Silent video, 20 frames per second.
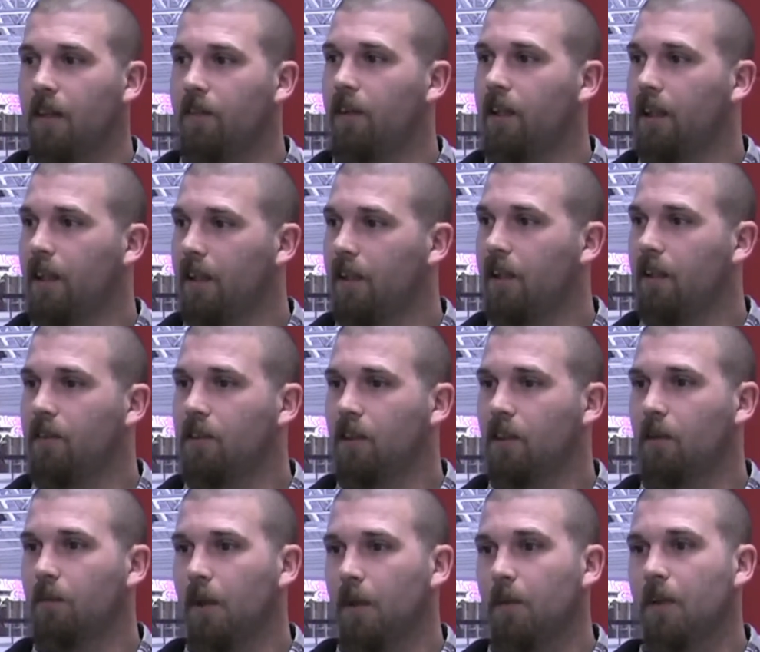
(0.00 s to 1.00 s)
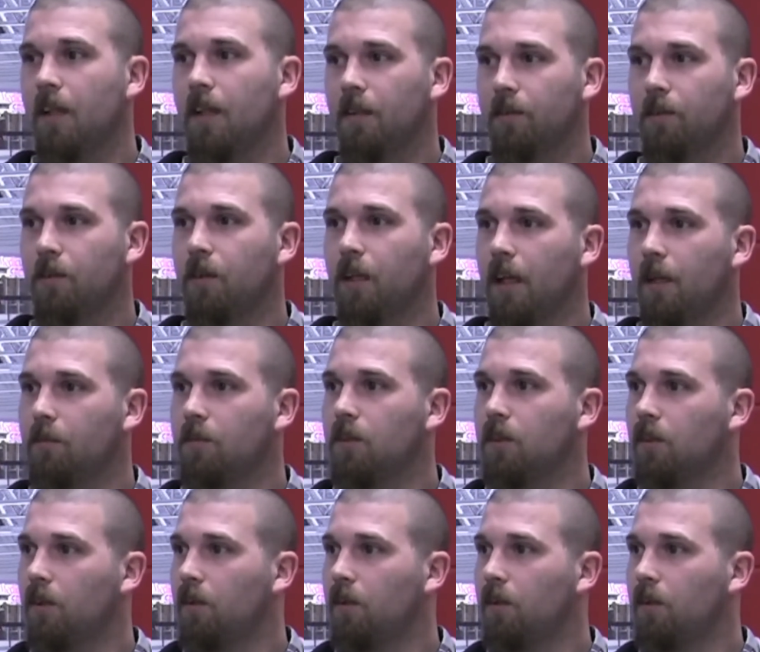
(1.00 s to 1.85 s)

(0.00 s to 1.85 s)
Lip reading: everything, it took maybe a few games,